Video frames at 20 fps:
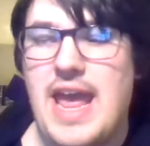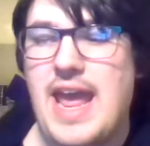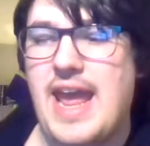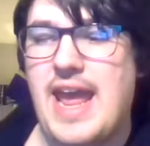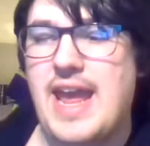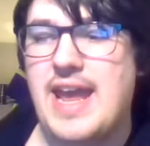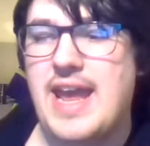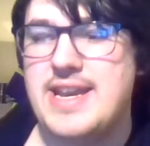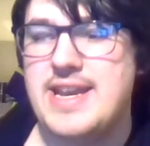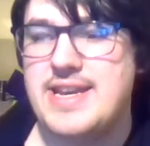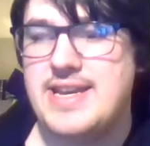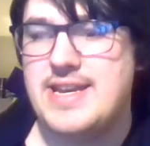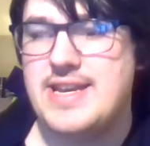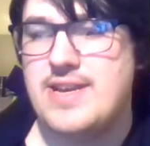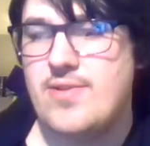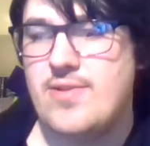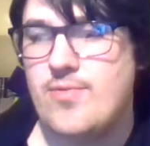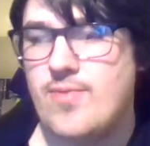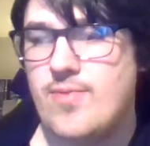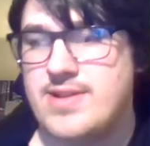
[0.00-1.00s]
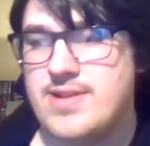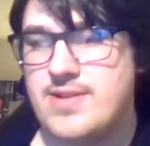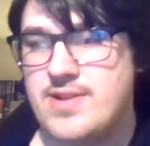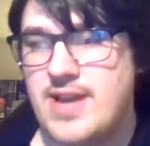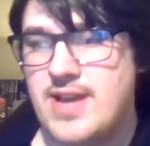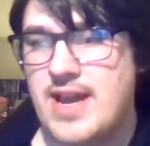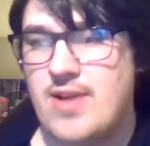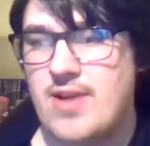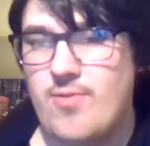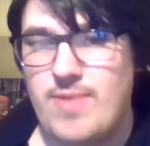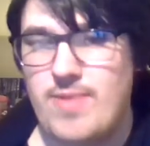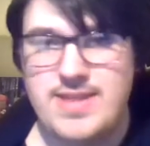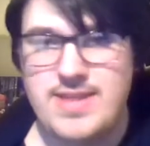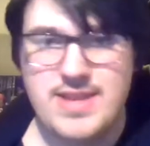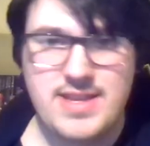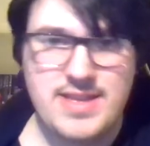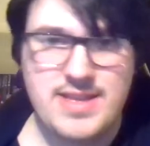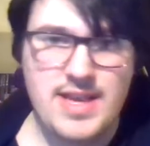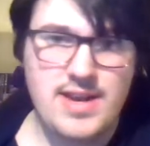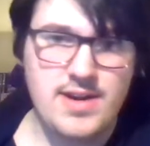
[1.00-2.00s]
And whether or not we
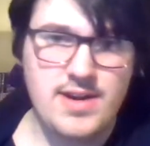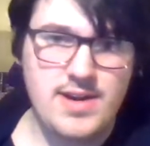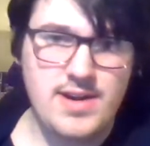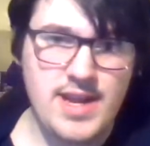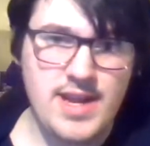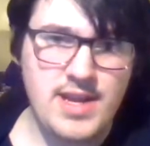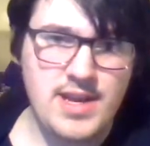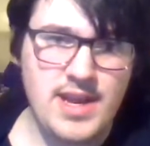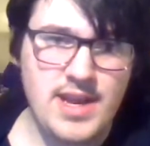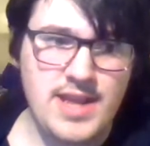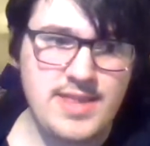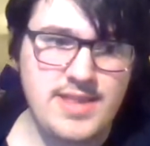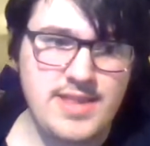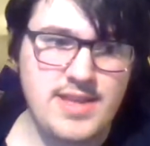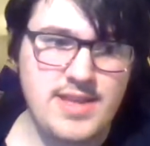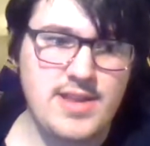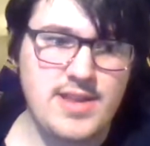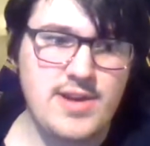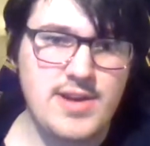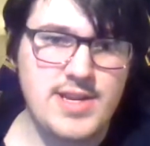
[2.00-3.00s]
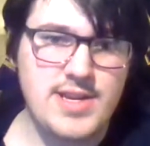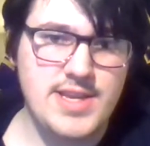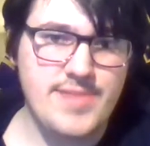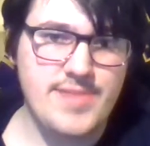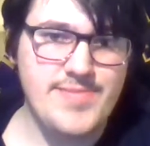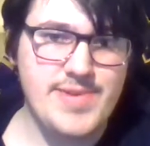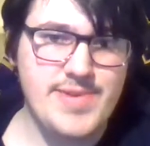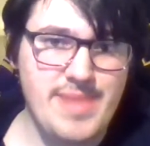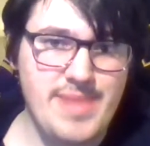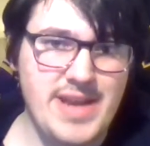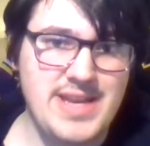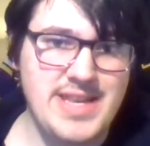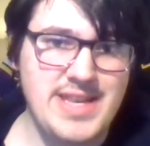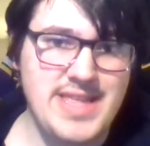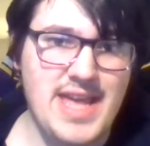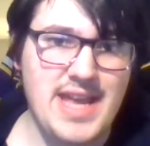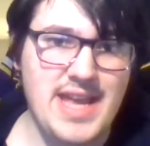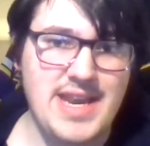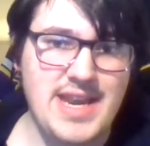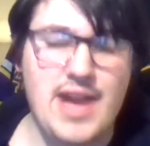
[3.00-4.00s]
think that or not, I think there is some debate to
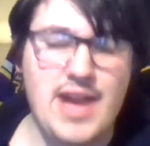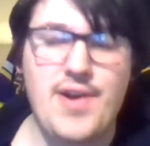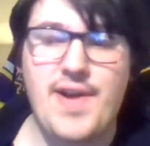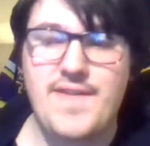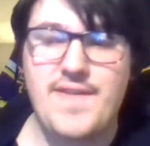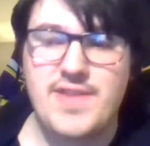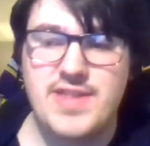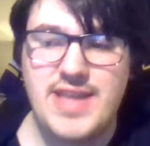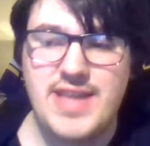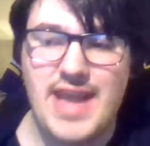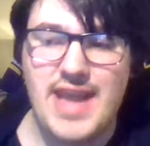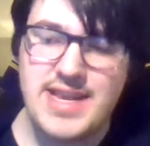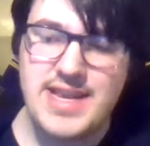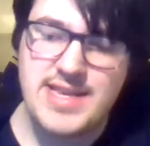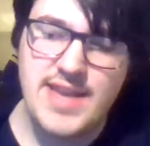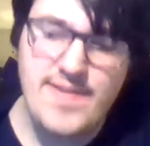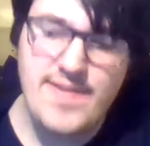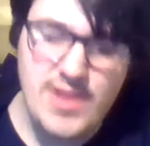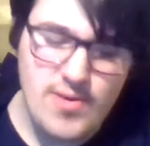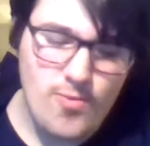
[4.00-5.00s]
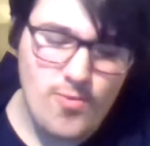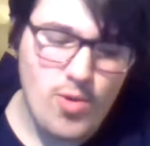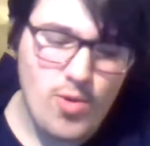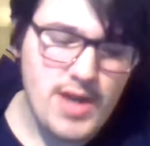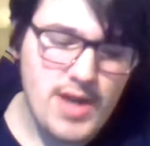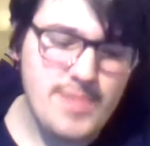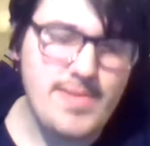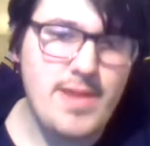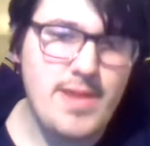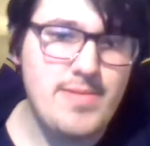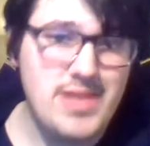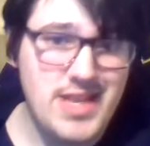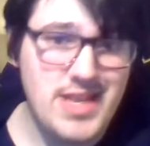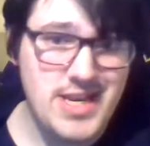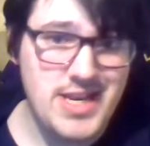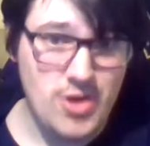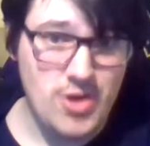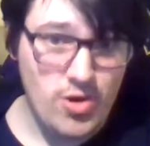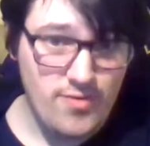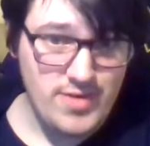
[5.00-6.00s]
that now after the 7-1. Maybe they
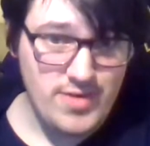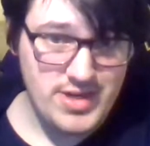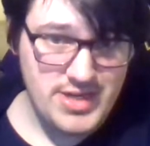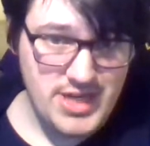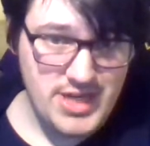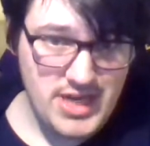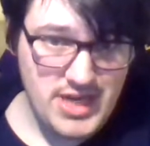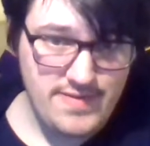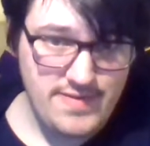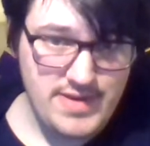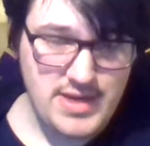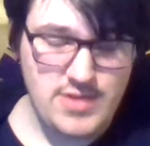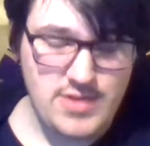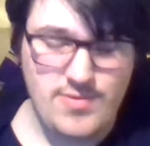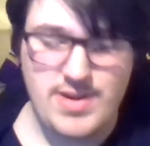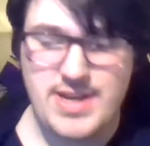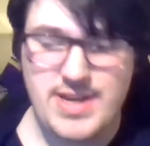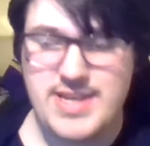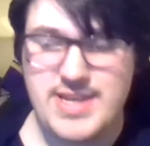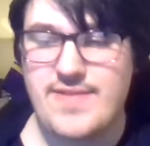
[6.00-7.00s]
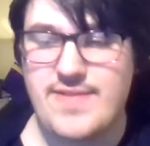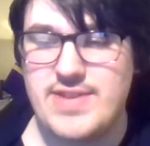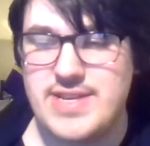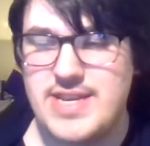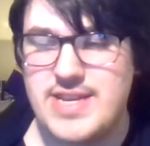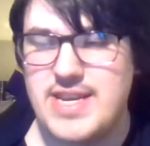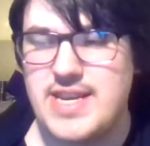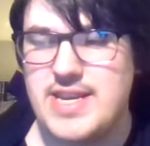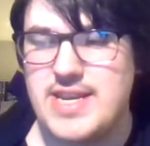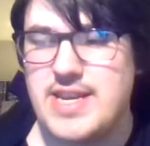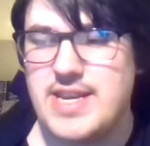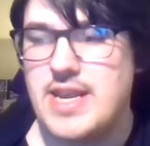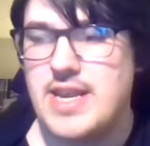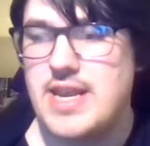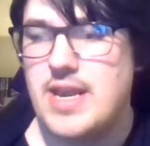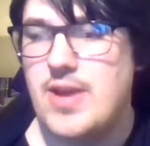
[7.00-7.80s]
just overachieved in 2017.